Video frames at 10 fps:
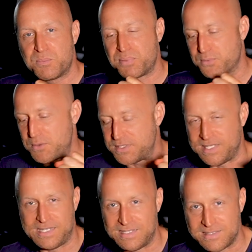
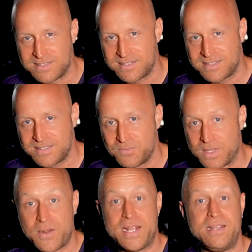proteins
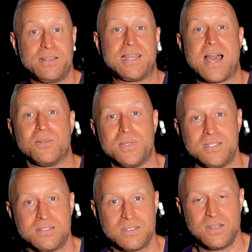without any of the
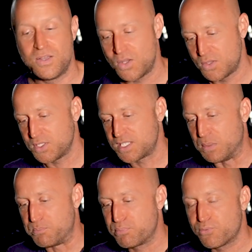calories. Just
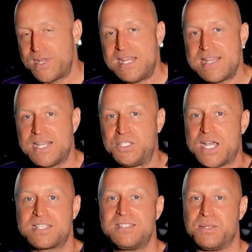the
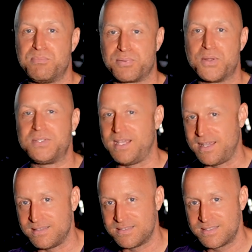pre-digested
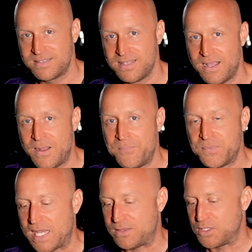proteins.
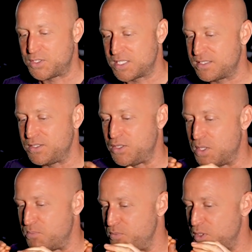Like, there's just
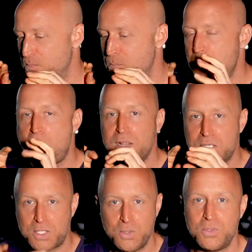the
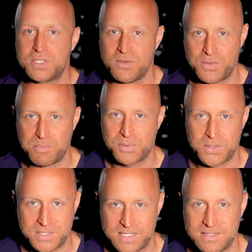molecules of the
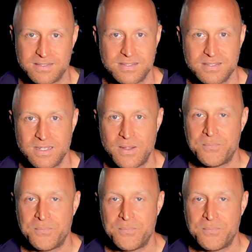proteins.